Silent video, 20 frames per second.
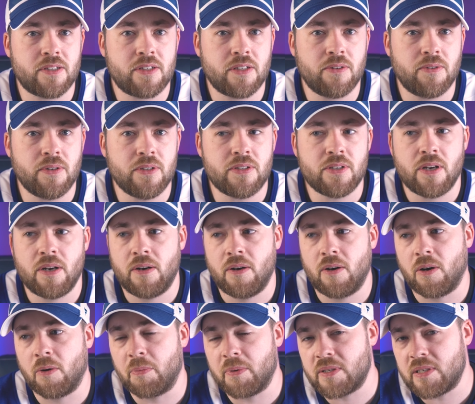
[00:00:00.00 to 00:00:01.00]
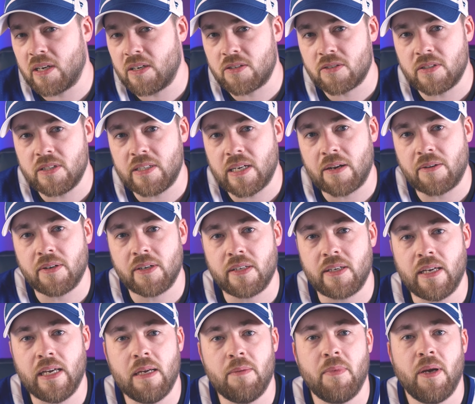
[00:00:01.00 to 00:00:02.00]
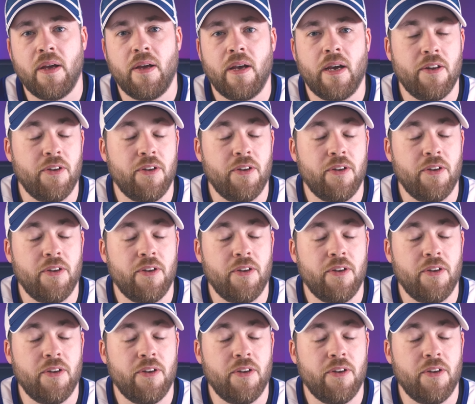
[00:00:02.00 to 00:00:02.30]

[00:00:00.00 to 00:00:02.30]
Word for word: series or potentially down in a game,